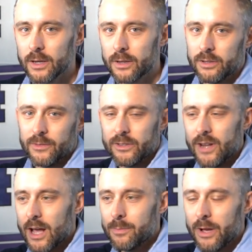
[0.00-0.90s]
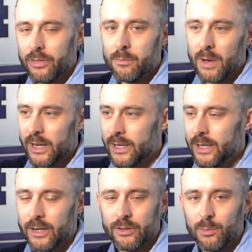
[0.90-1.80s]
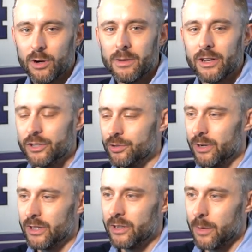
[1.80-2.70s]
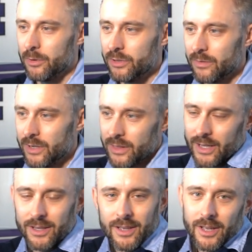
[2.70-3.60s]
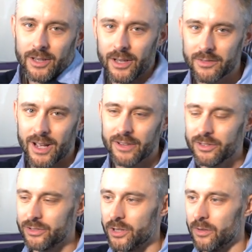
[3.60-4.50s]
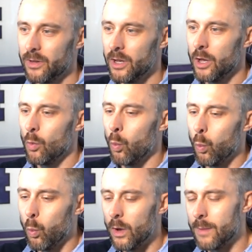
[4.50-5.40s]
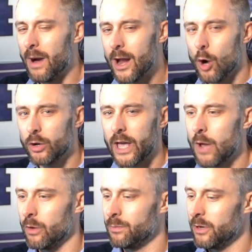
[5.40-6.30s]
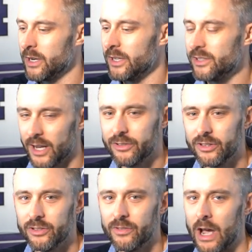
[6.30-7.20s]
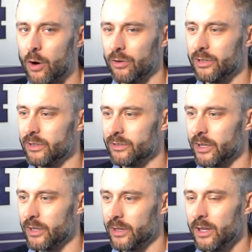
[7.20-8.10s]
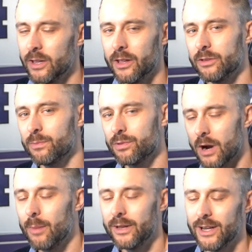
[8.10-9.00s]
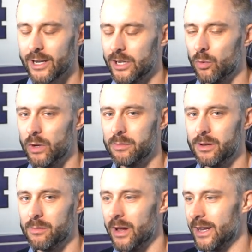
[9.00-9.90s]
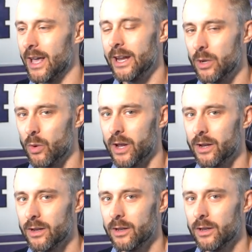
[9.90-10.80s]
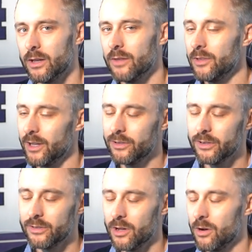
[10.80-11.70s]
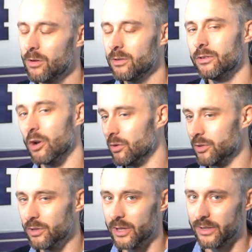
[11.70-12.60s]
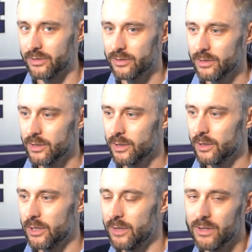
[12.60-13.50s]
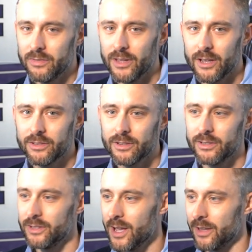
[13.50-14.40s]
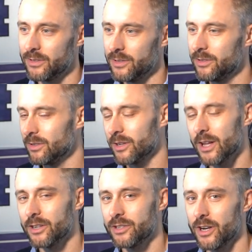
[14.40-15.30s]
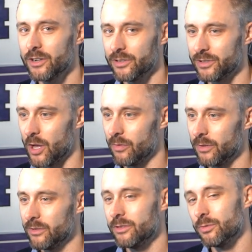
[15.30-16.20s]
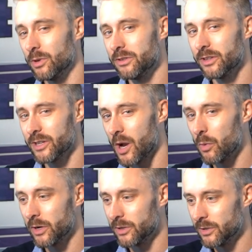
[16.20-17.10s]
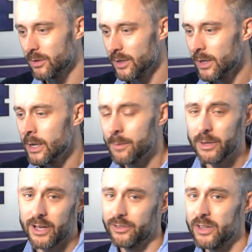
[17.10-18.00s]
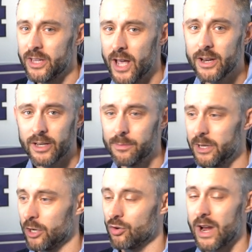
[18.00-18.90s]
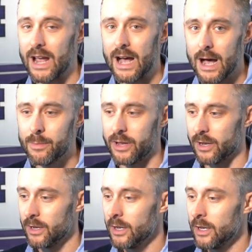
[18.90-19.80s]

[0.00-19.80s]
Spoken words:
Because if it's not about the money and it's more about enjoying the numbers and everything, you have to ask yourself, am I okay with putting dozens of hours into something that's probably not going to win me money anyway? If the answer is no, don't do this. Even if the answer is yes, you still got to check yourself. Is this really something I want to do? Because in the end, it can be a great hobby.